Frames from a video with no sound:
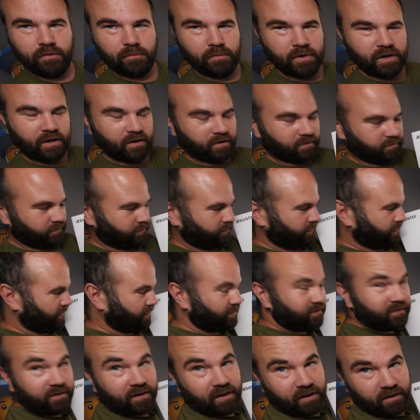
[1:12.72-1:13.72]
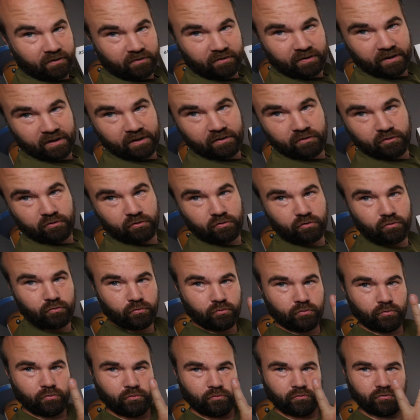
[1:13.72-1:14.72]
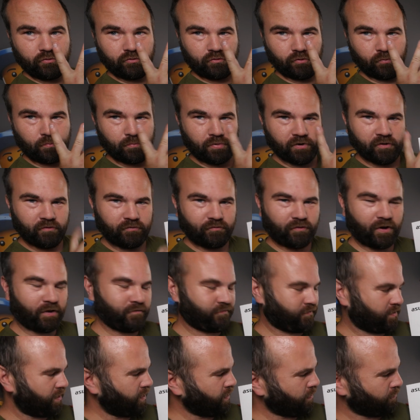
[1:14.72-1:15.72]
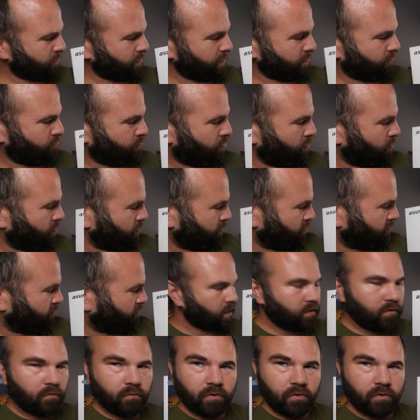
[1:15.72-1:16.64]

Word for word: Because this NAS has two 2.5 gigabit ports.